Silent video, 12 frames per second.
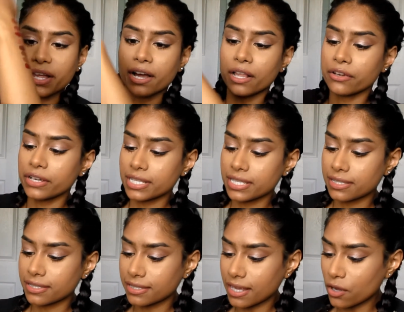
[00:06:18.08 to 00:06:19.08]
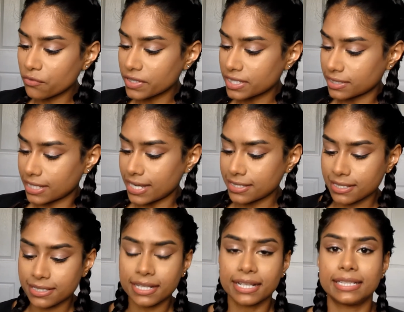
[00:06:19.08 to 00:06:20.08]
color itself is nice.
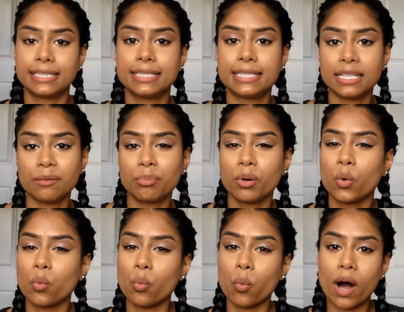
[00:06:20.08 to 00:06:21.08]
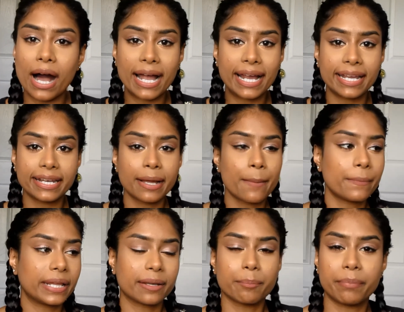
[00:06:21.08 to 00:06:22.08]
It's like a deep wine,
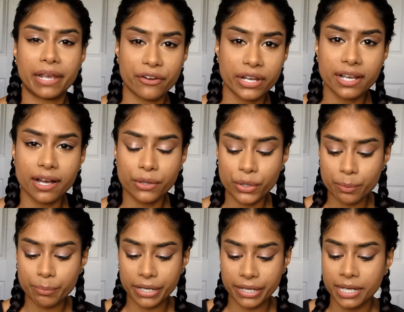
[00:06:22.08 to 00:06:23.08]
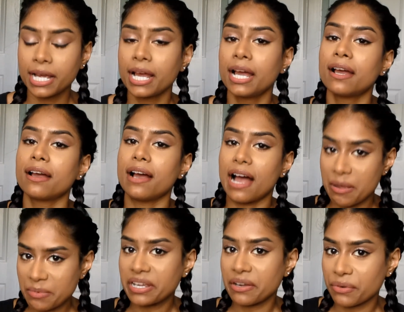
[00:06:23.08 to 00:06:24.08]
like berry color, but I'm
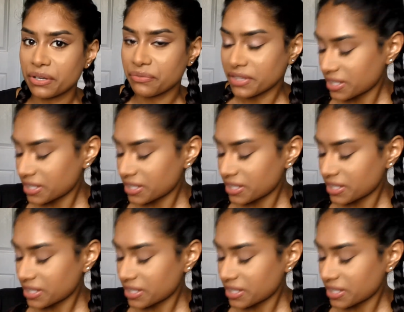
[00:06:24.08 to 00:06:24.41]
gonna get rid of